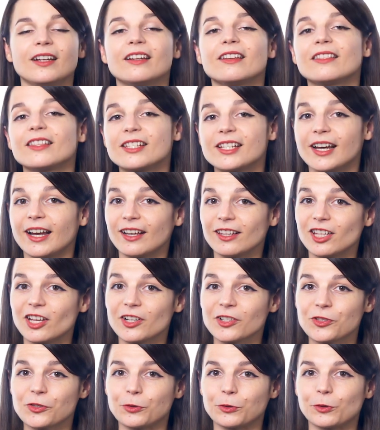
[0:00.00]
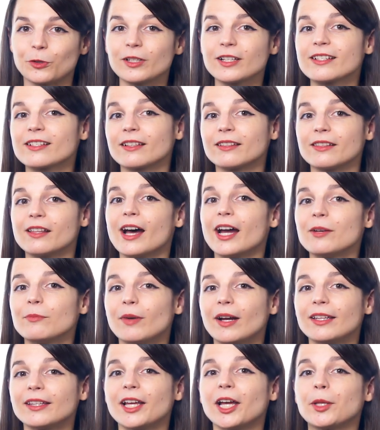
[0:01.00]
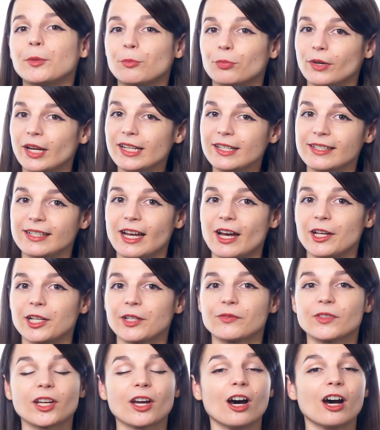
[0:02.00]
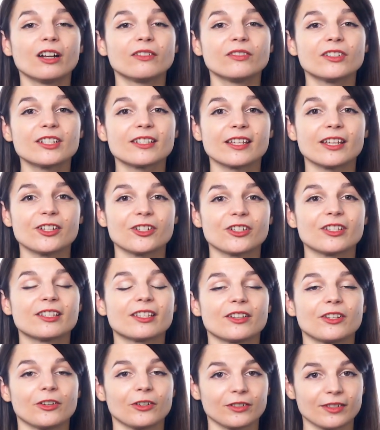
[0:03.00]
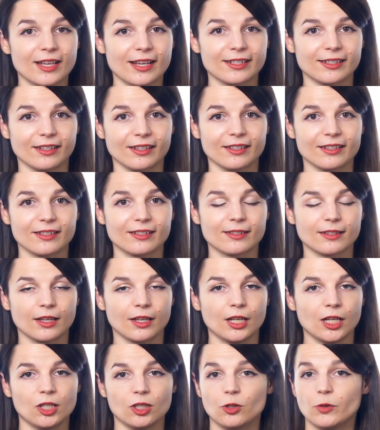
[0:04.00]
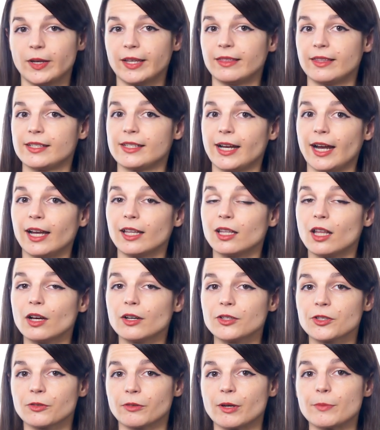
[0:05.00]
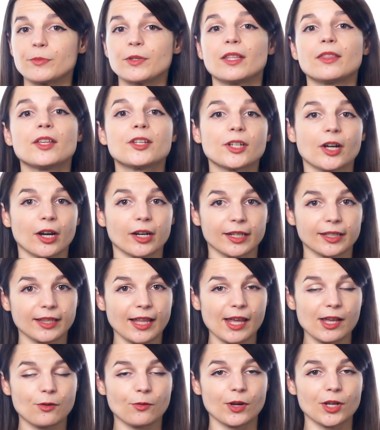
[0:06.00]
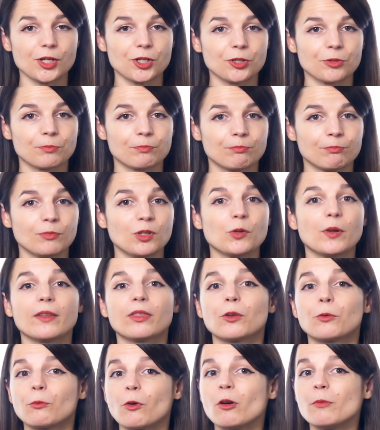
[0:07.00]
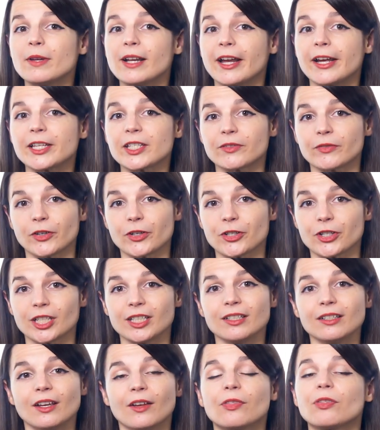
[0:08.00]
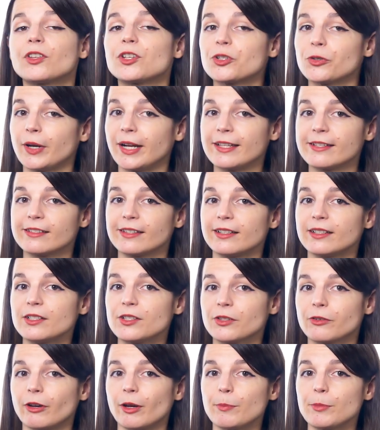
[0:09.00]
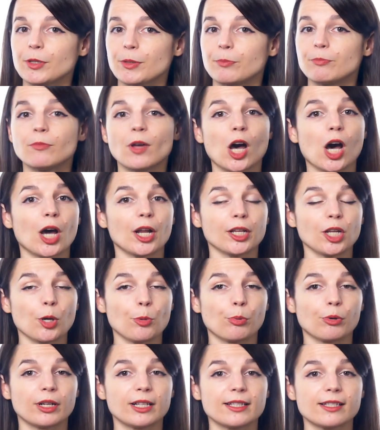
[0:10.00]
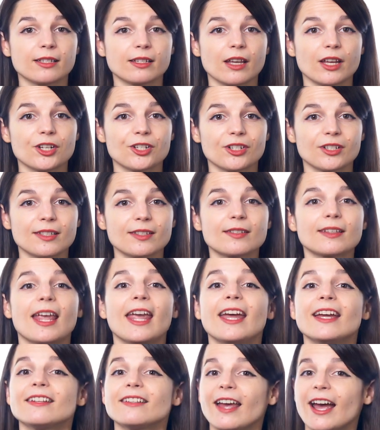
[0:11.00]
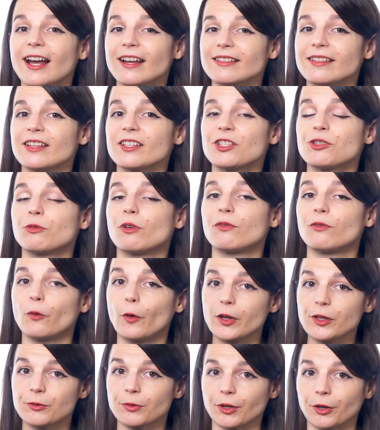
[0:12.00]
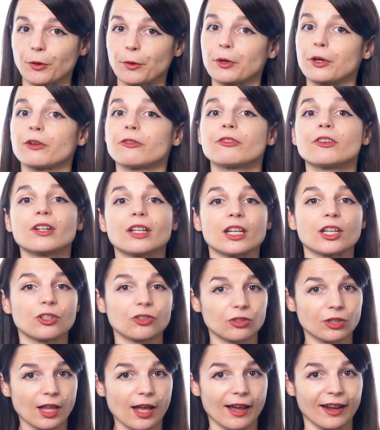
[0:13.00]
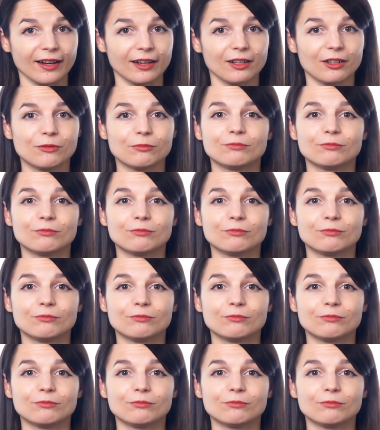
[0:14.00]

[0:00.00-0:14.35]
The Dialogue Tool is a line-by-line breakdown of the conversations in your lessons. You get the dialogue script in the target language. You get the Romanized version, the translated script, audio pronunciations, and access to a voice recorder for each line.